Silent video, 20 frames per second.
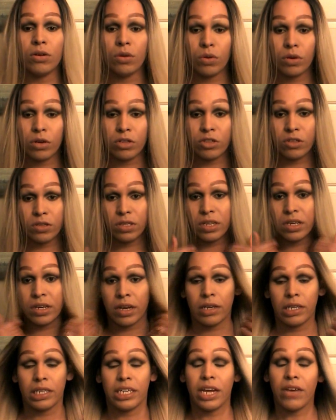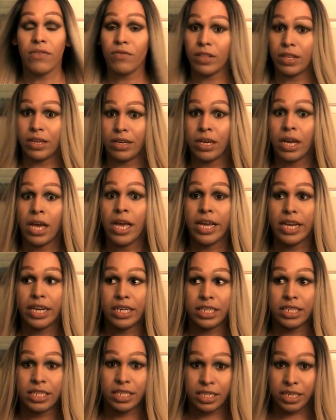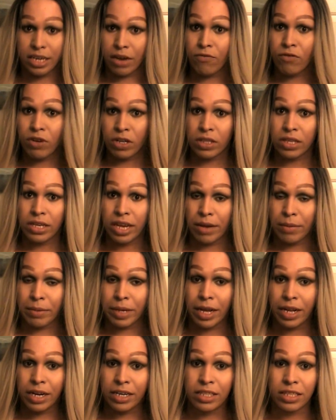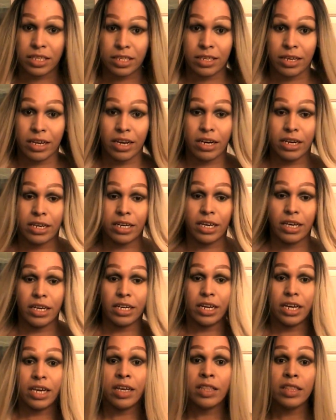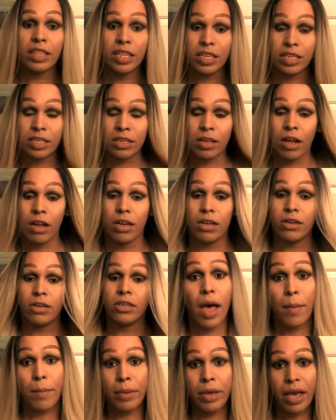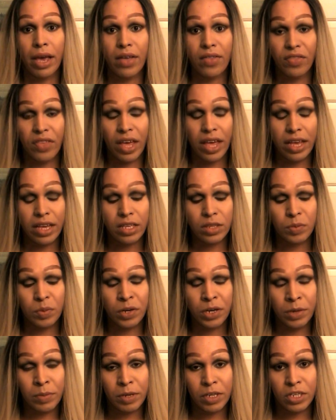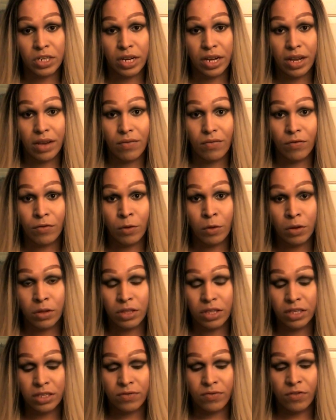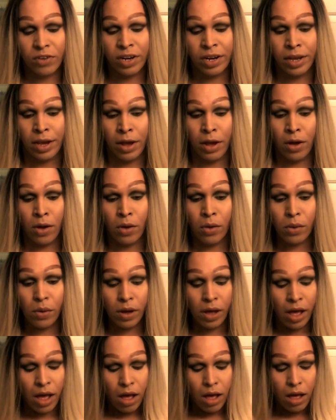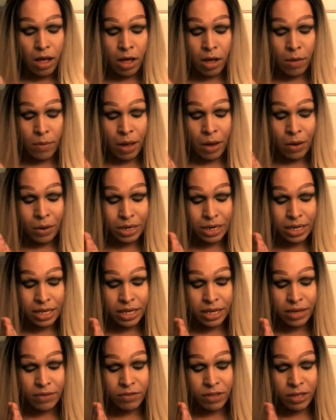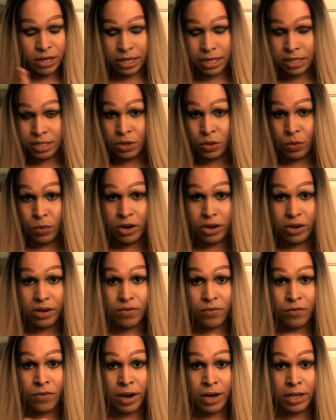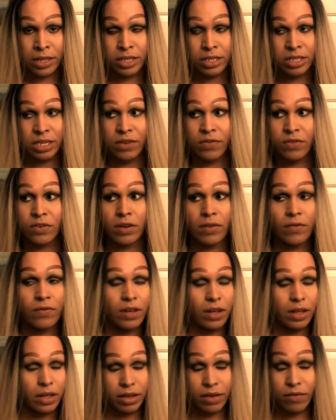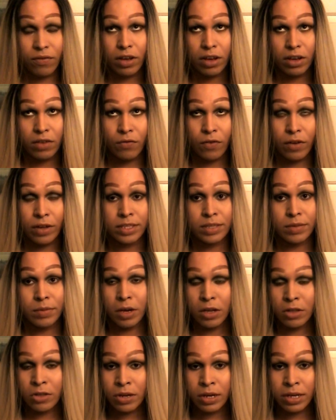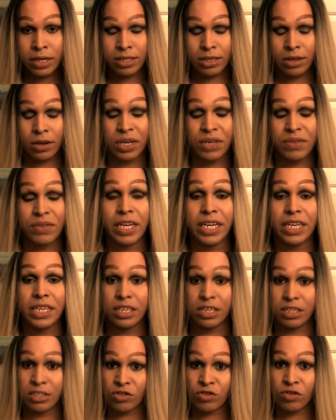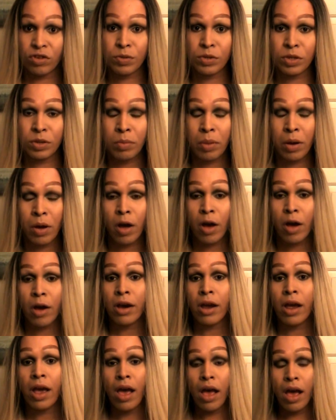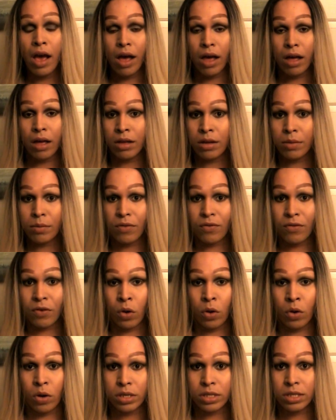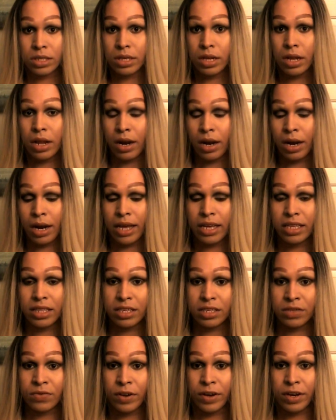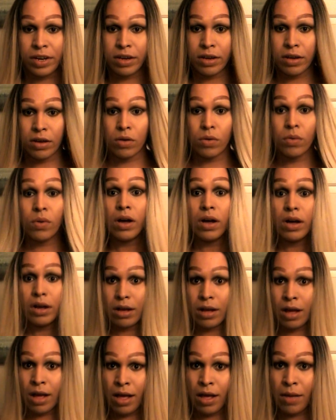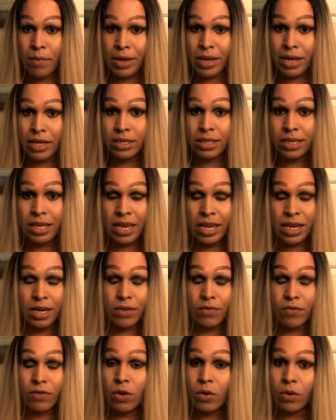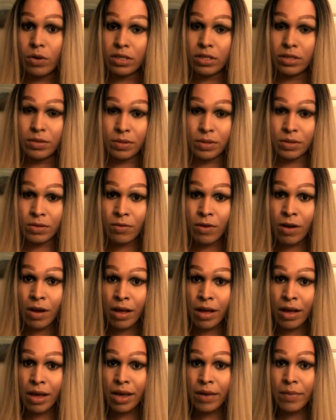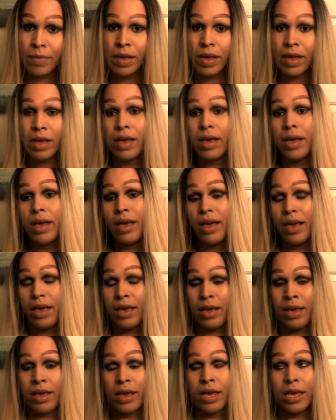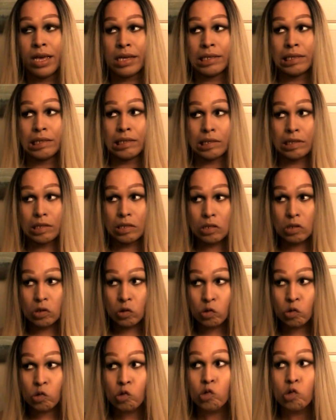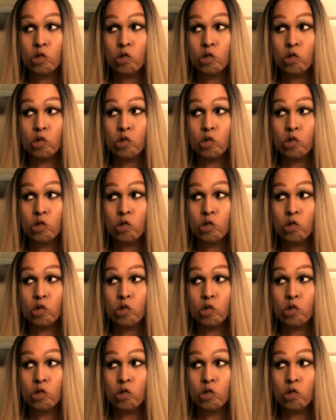gorgeous and I definitely am getting this hair again in this color. Yeah, that is pretty much it for this video. I'll leave the link to where you can find this, and if I can find some other links, I'll leave that in the description bar. Of course, like this video, comment, and of course subscribe. And